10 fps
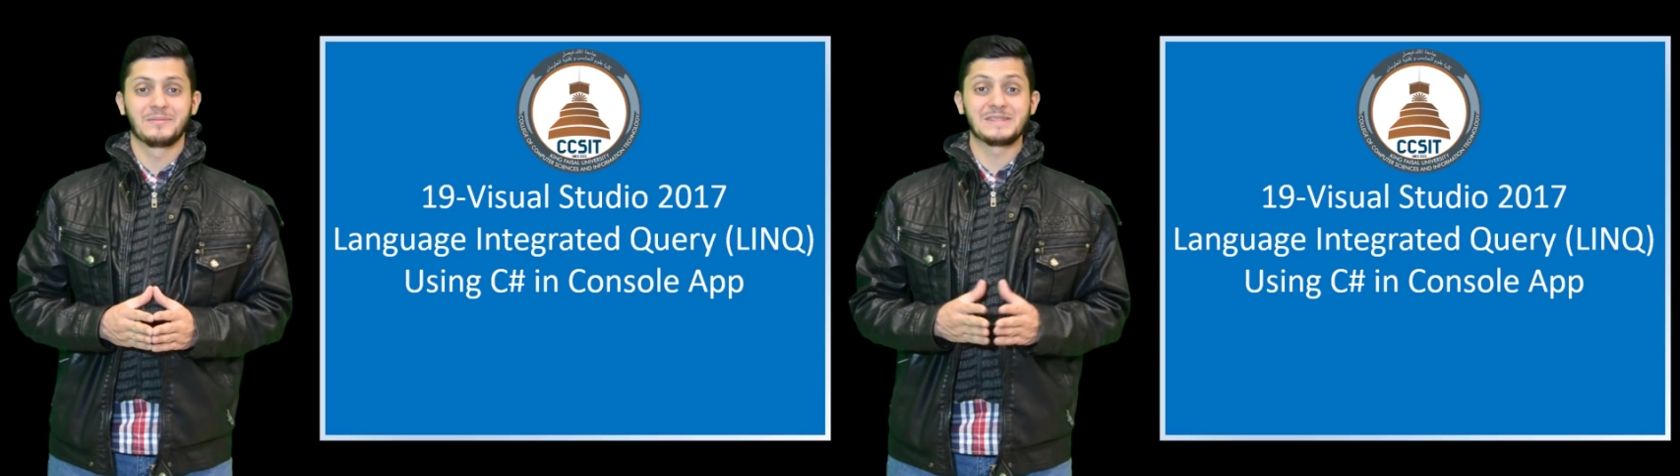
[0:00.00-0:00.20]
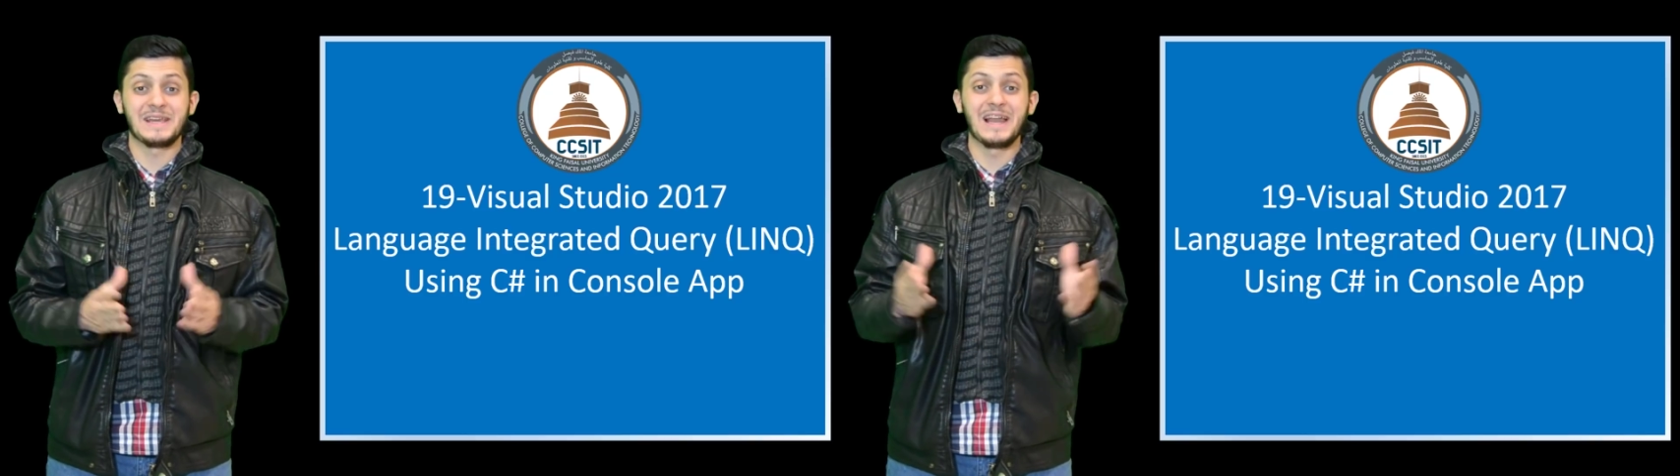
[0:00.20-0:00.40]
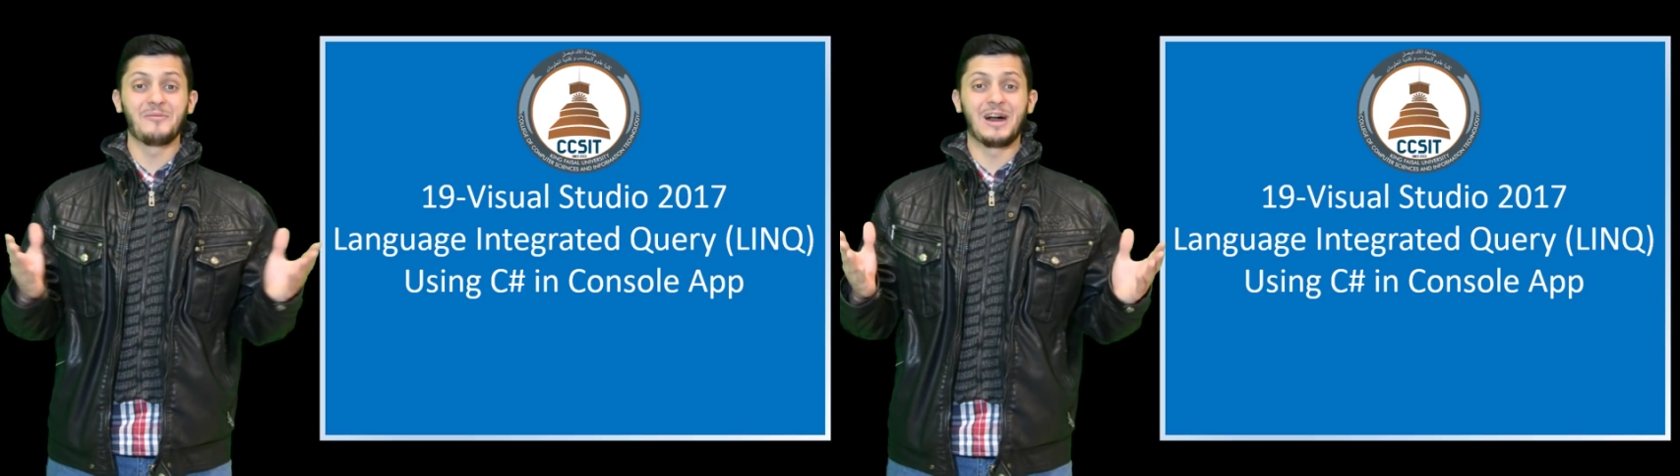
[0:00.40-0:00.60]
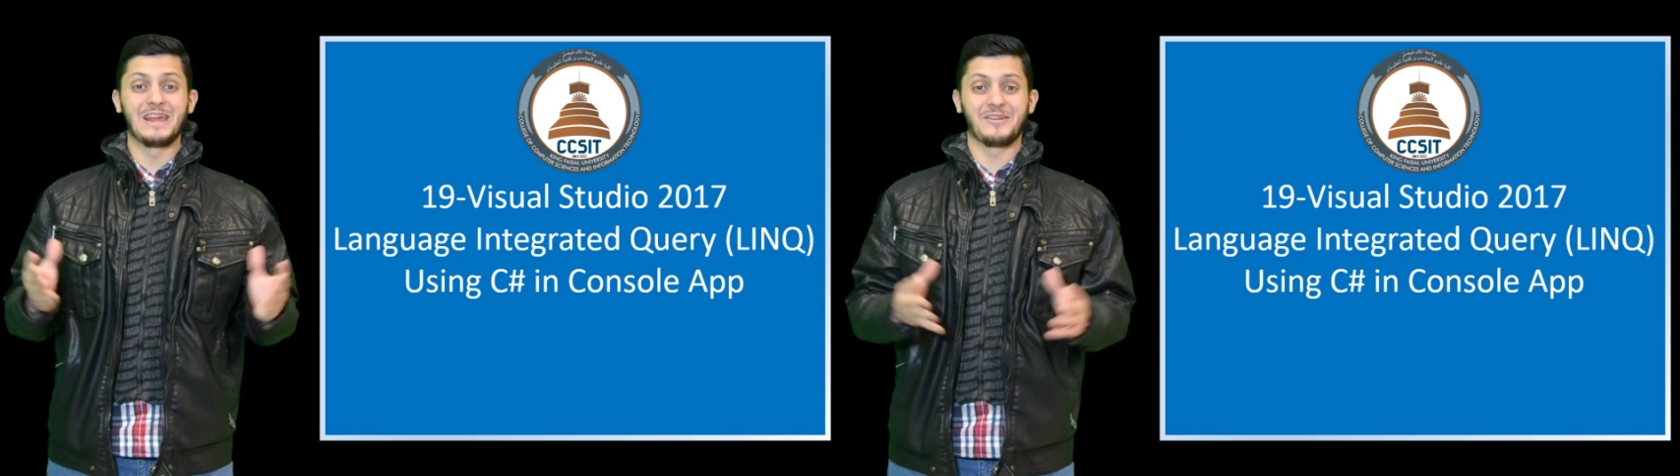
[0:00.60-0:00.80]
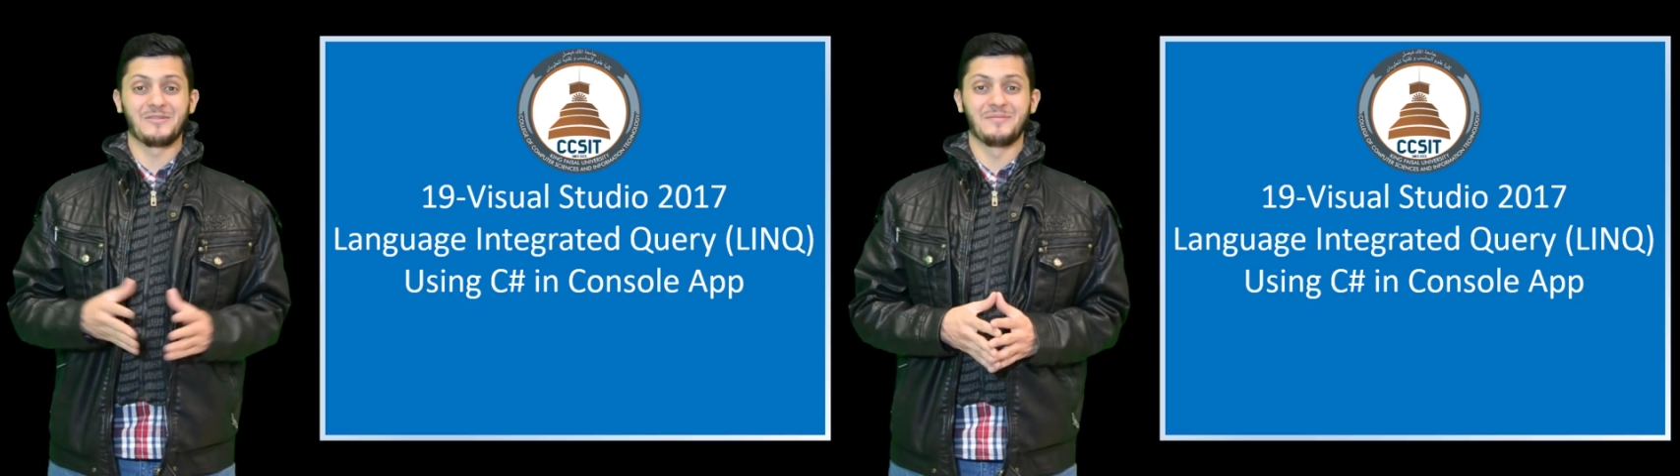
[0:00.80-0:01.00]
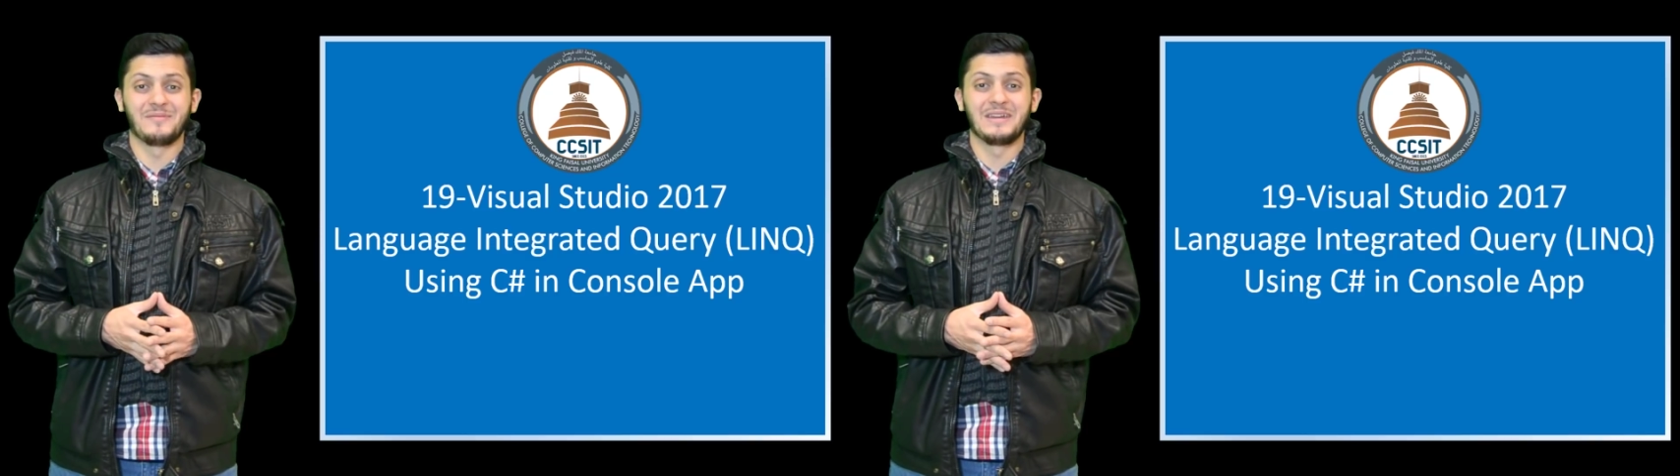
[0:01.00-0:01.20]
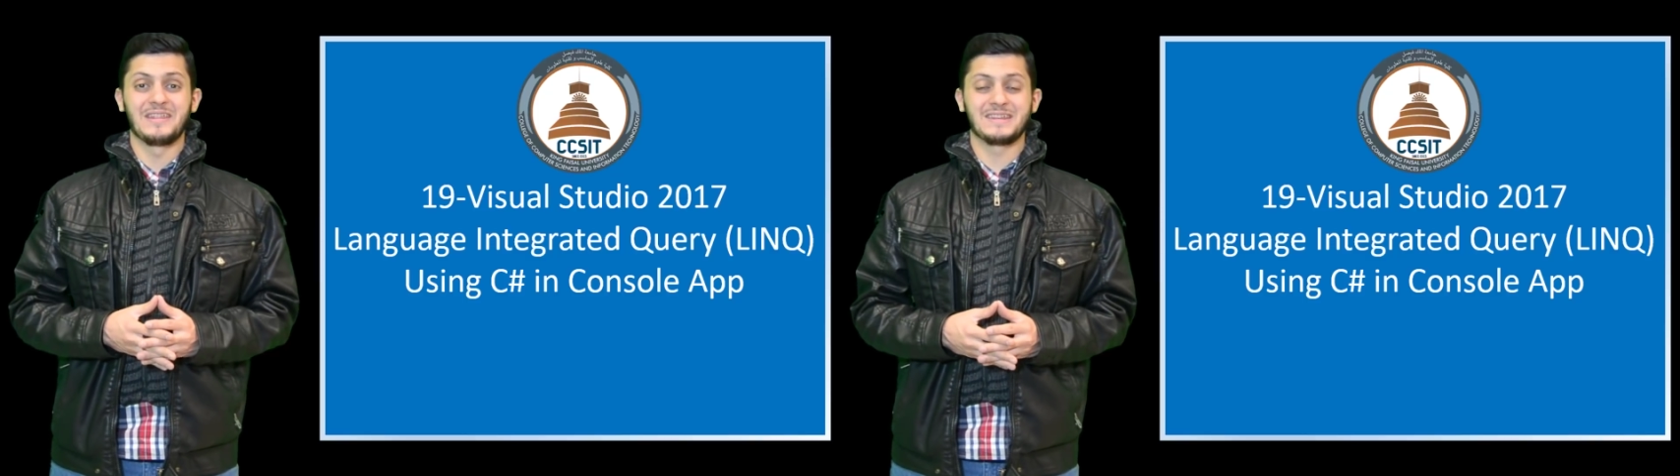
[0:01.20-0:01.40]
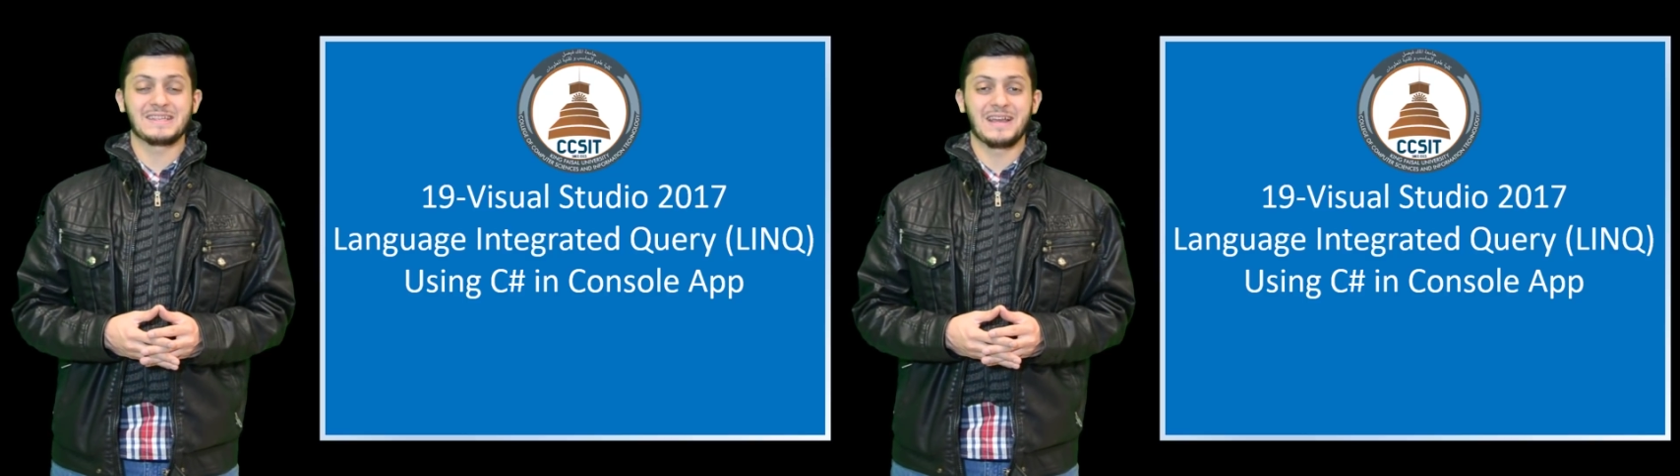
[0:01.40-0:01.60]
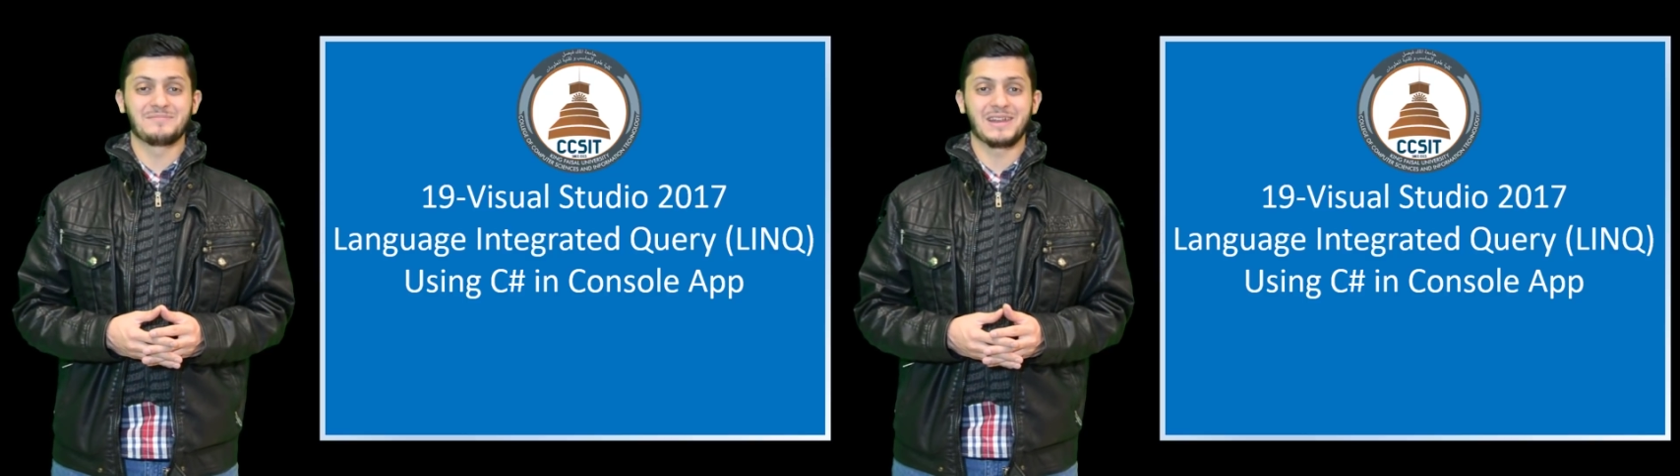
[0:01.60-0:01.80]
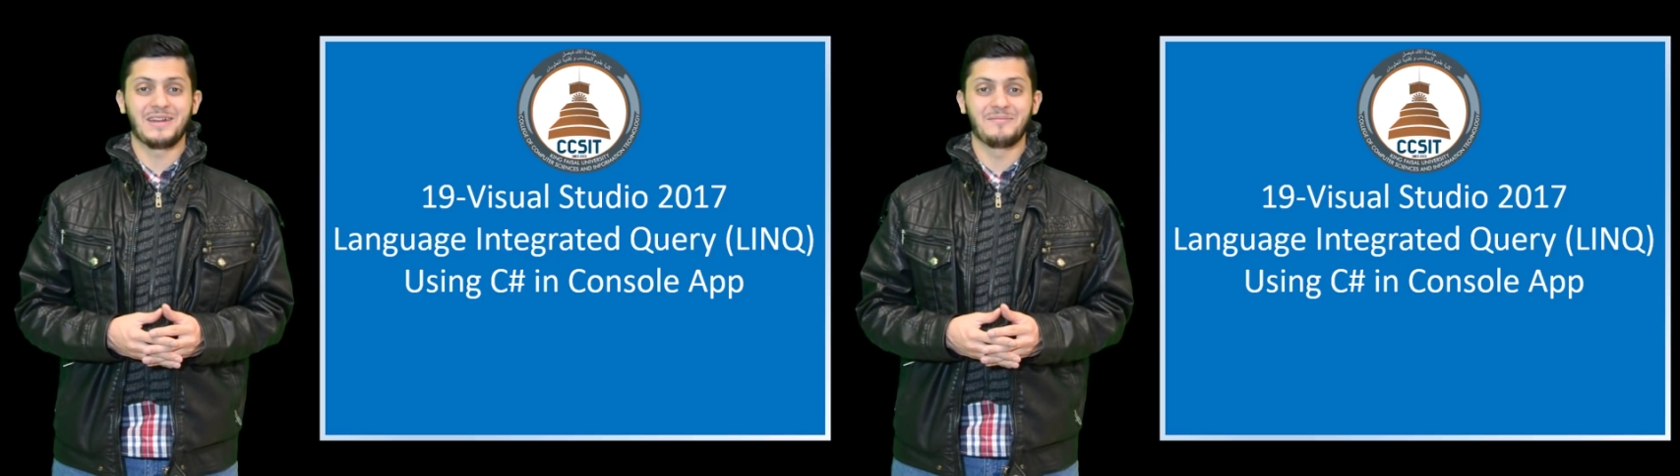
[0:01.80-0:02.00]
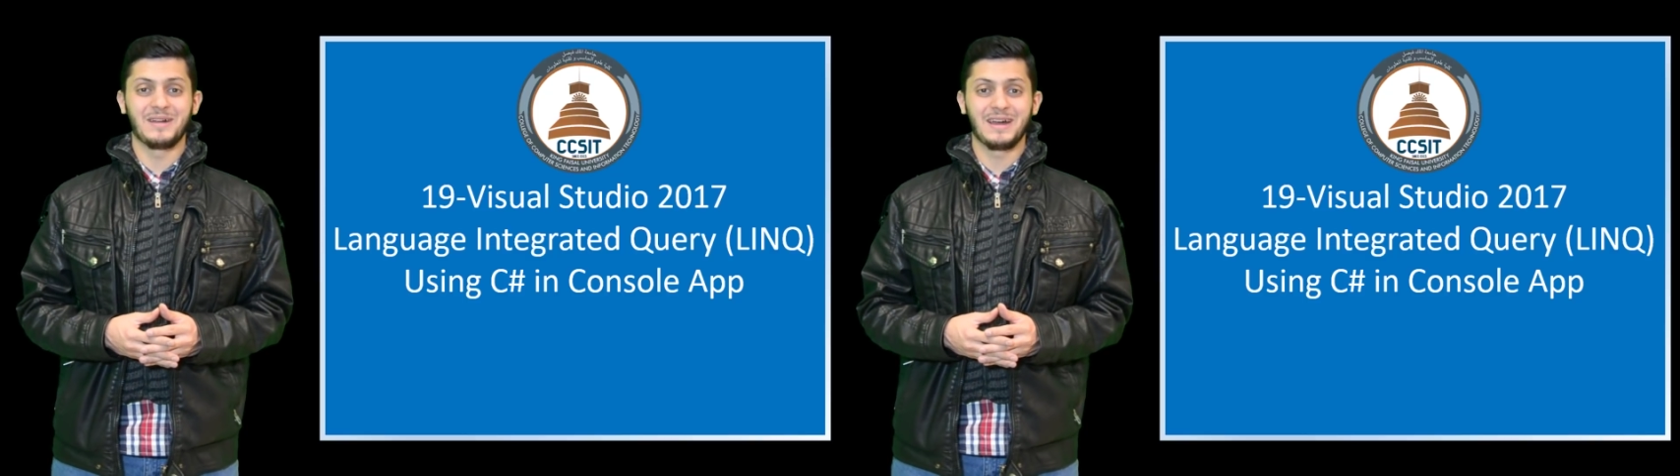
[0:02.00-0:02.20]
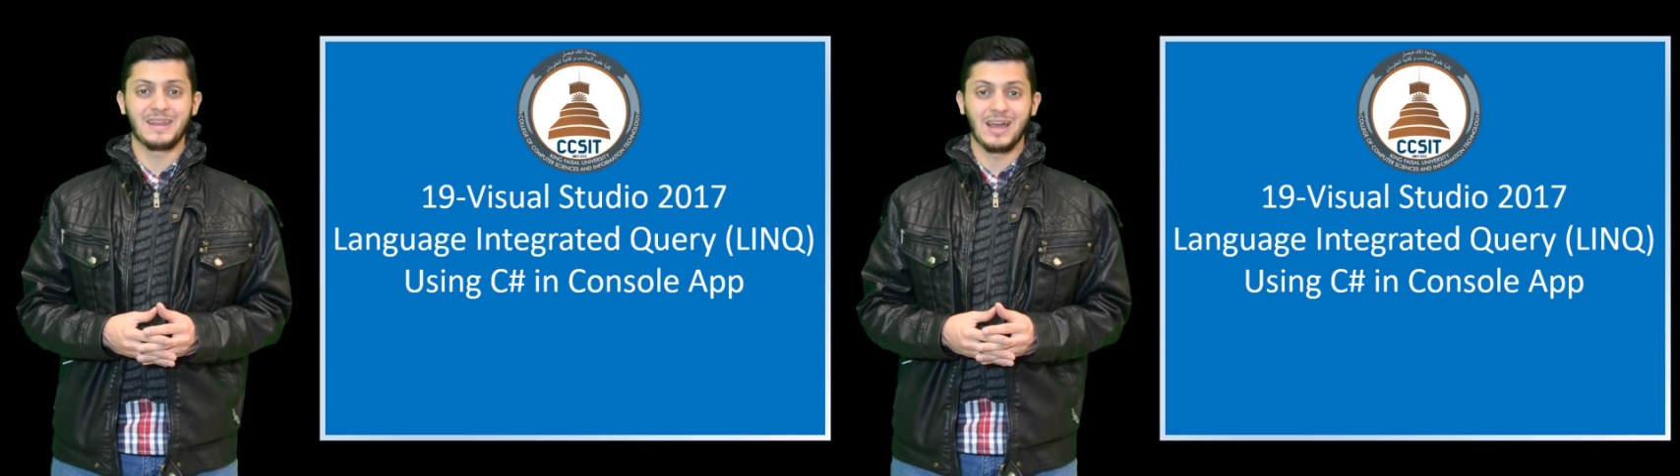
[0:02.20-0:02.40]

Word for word: Assalamu alaikum. This is Abdulrahman,